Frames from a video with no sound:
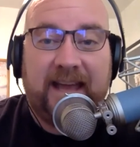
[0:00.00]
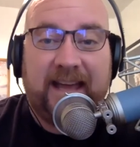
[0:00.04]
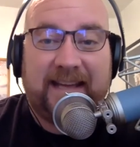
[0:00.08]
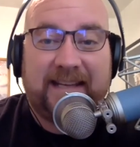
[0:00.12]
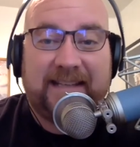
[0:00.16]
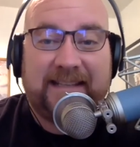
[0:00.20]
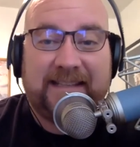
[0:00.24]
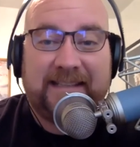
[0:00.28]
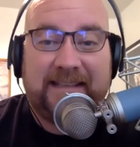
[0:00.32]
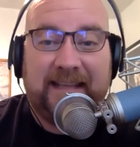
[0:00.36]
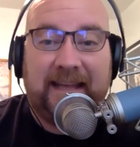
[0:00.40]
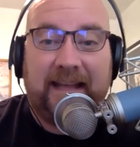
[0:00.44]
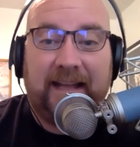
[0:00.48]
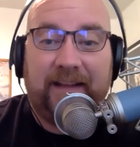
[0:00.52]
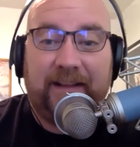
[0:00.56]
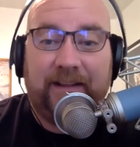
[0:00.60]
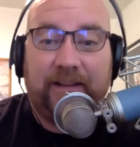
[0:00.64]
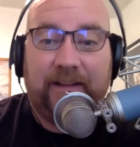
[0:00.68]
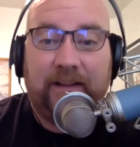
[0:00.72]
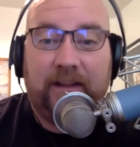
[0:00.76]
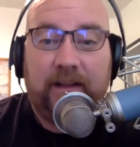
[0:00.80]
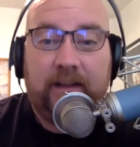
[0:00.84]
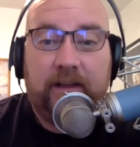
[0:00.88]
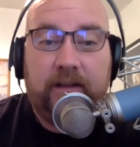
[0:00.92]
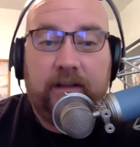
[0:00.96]

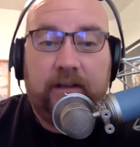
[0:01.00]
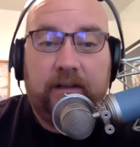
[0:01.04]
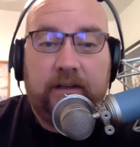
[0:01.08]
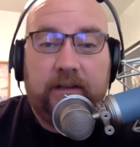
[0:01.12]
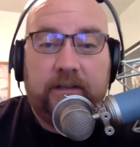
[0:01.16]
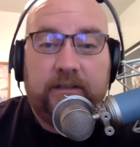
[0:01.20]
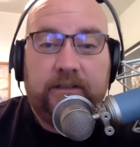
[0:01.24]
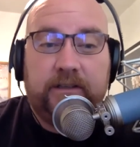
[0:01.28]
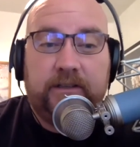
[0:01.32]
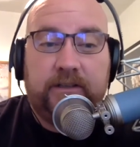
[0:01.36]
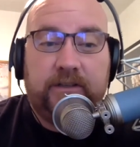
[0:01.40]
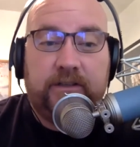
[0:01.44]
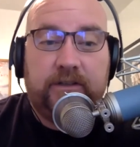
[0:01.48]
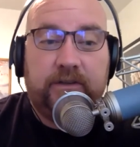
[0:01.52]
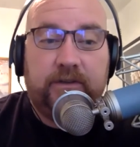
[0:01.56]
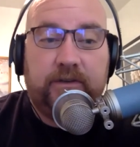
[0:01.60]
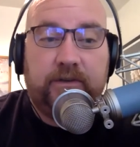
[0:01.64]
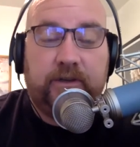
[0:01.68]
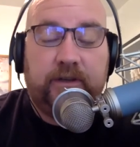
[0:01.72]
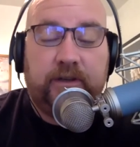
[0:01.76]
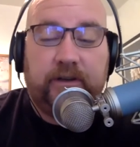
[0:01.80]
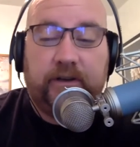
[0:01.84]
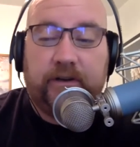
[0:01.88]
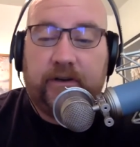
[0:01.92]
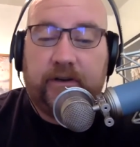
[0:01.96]
Excel to do
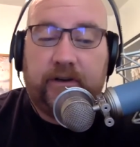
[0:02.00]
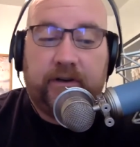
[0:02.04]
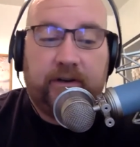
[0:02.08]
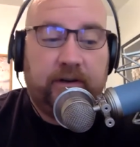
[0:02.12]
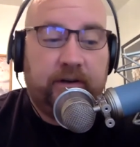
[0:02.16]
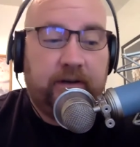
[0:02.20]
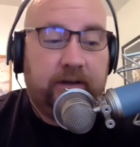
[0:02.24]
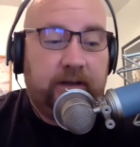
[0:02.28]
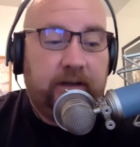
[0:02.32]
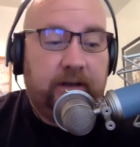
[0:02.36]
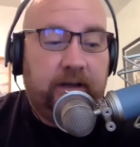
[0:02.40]
your